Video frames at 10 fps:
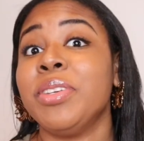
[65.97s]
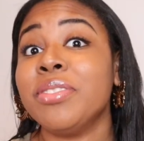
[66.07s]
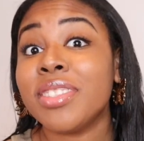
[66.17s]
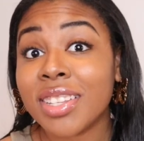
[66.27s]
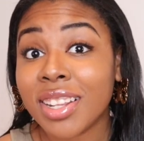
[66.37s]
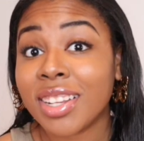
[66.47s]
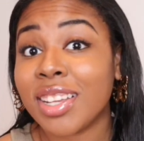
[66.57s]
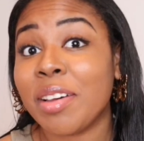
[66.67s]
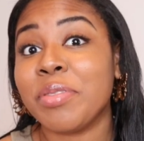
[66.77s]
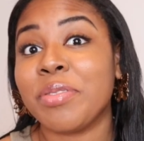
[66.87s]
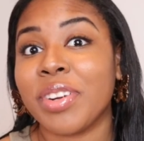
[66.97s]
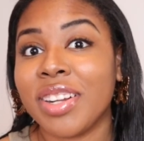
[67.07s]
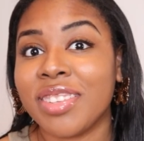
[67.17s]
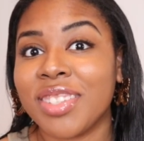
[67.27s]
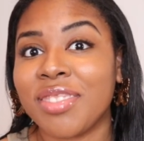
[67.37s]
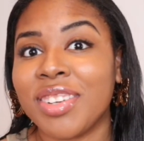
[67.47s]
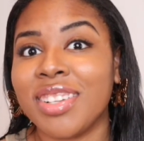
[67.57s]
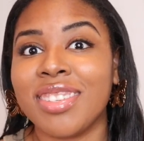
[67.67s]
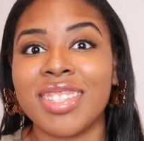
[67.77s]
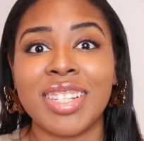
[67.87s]
used to the type of fragrance
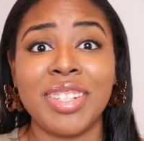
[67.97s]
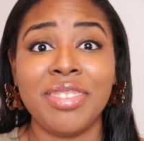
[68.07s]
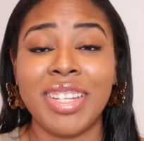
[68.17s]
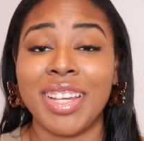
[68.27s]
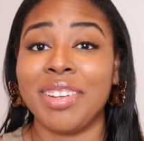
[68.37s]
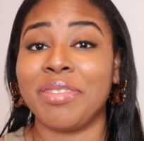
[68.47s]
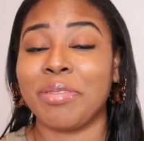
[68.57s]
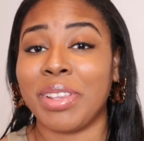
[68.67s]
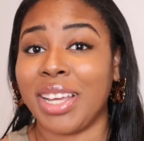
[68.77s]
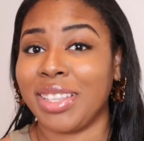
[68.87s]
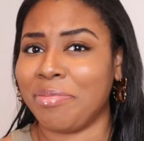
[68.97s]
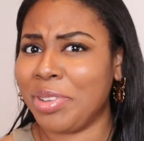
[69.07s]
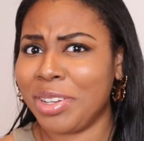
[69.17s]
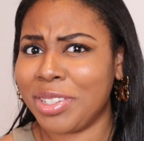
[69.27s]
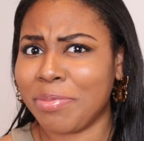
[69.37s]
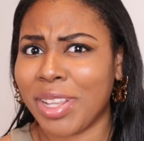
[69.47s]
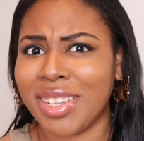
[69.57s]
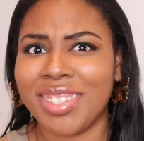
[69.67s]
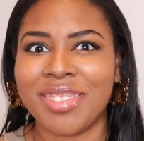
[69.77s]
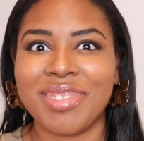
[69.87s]
oils that you get from like the beauty
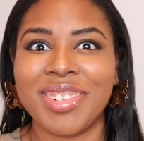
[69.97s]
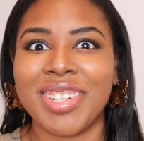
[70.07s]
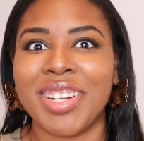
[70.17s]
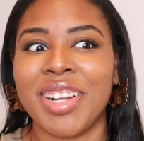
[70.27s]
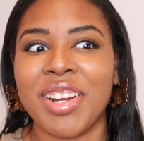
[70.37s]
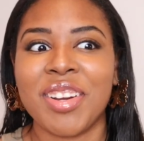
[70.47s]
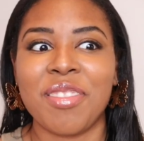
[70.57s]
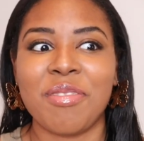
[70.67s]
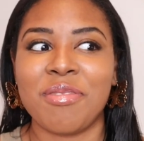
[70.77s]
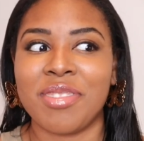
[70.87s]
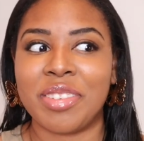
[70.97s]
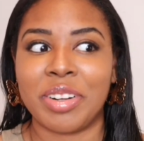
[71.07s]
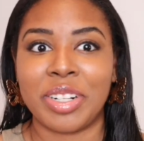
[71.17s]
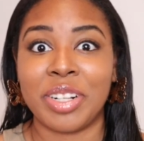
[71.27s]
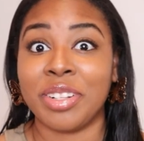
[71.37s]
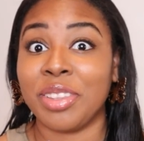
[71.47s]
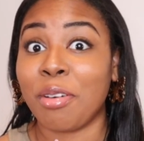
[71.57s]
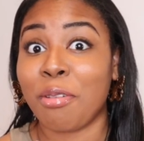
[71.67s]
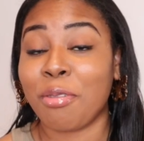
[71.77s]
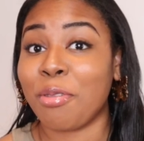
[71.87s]
supply store or your
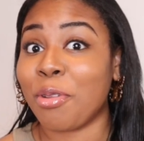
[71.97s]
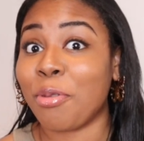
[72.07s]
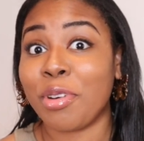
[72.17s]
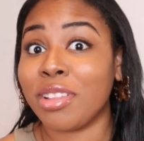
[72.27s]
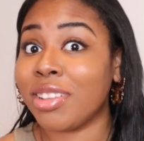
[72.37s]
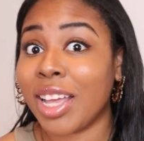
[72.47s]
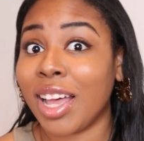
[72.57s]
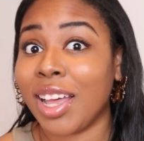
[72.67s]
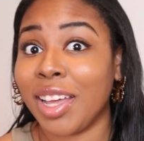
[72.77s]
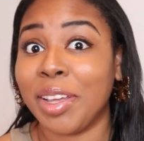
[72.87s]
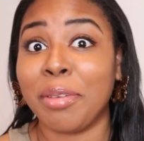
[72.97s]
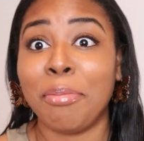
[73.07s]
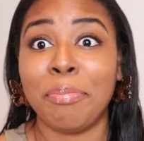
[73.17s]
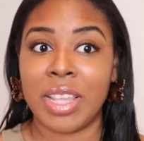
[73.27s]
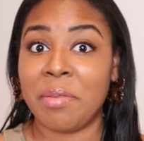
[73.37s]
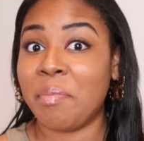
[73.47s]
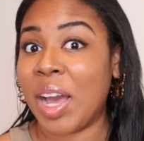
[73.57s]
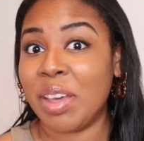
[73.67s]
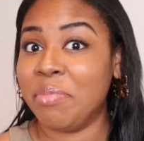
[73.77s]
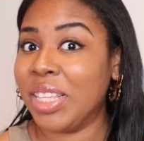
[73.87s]
local oil guy that
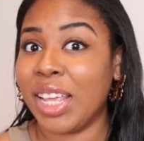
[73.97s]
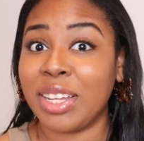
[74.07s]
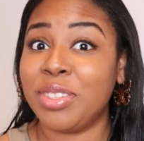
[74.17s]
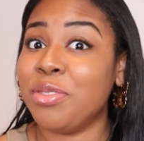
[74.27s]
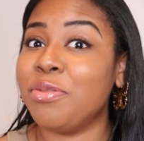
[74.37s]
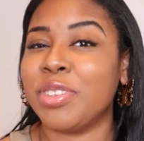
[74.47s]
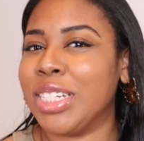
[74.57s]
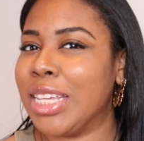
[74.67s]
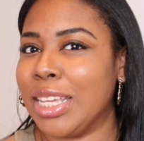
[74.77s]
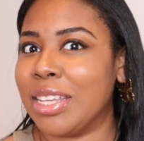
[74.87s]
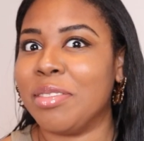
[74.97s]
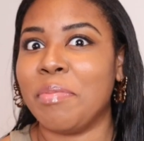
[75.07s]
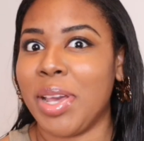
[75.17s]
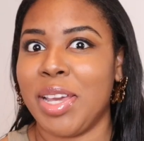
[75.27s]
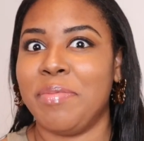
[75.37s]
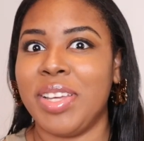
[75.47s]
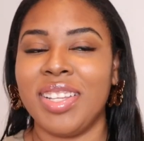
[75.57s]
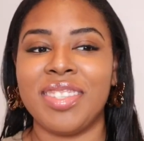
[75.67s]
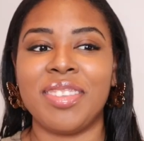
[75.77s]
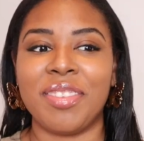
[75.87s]
might be like two for 10
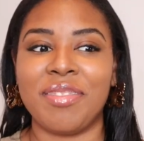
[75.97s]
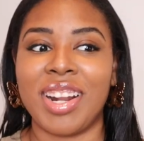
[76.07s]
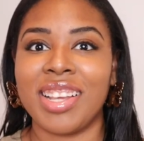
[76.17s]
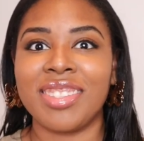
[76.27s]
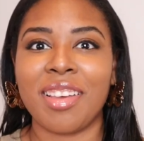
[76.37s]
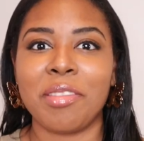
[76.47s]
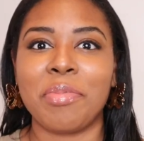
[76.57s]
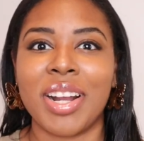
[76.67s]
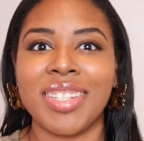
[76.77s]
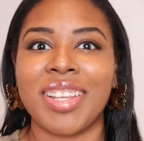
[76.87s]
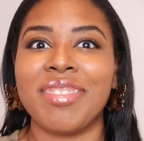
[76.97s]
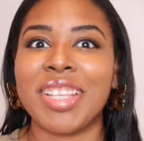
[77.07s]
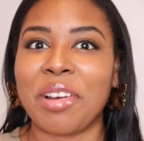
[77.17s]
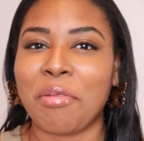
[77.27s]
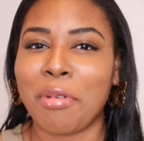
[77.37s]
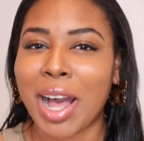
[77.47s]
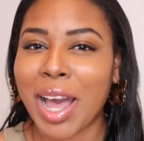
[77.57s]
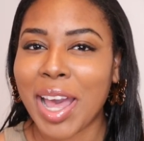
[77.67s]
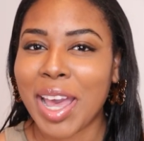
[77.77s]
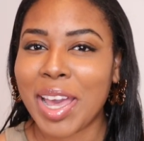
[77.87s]
maybe. So when I saw the price, I was like,
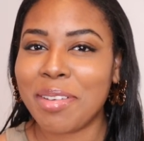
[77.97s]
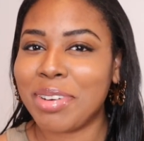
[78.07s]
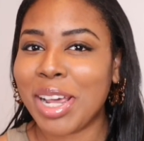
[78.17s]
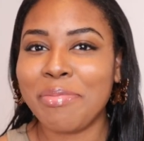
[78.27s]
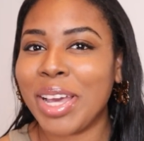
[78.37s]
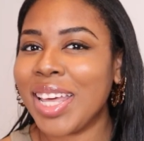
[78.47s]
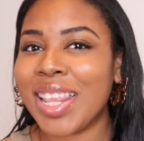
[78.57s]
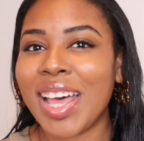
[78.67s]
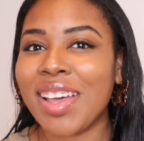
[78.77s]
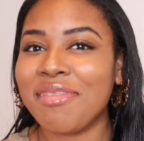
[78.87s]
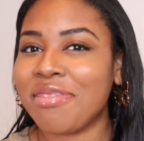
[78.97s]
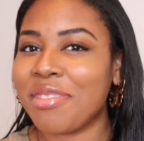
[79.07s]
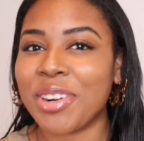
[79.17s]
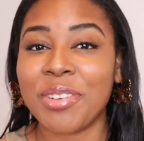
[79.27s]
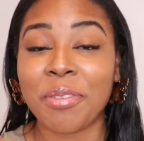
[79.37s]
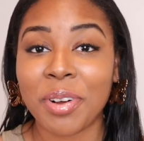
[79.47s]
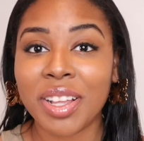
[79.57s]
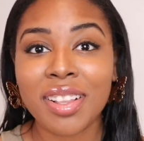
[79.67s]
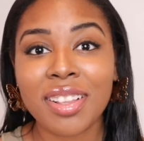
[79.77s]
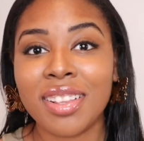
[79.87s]
why would I pay that for an
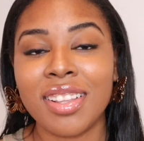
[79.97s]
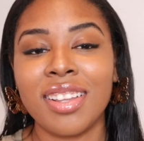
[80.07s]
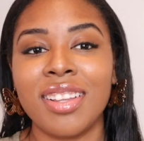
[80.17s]
oil?